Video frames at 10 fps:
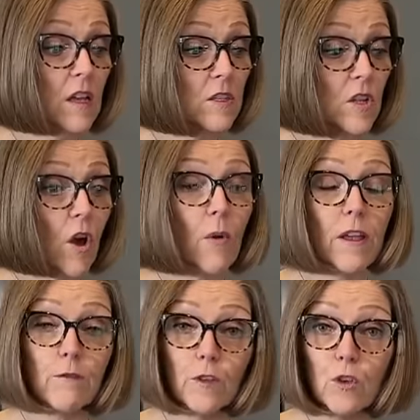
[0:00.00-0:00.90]
So
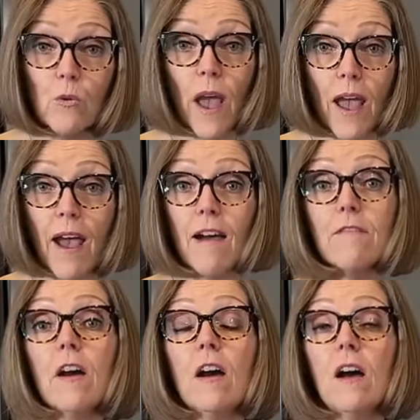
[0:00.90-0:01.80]
if you
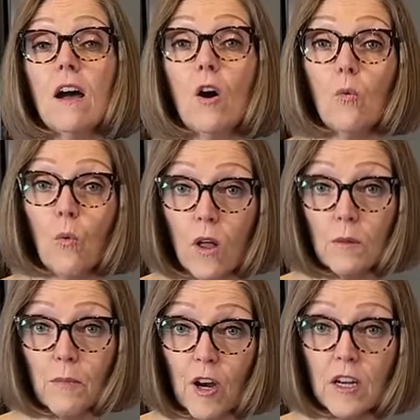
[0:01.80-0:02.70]
have a
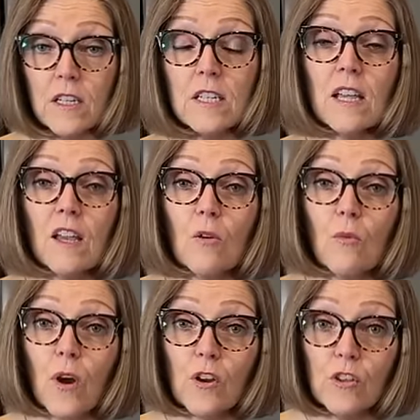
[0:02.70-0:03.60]
Walmart
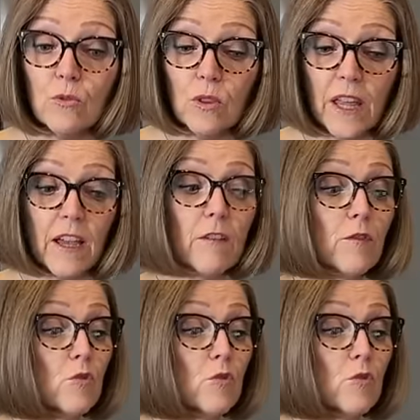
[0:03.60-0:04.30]
where you live,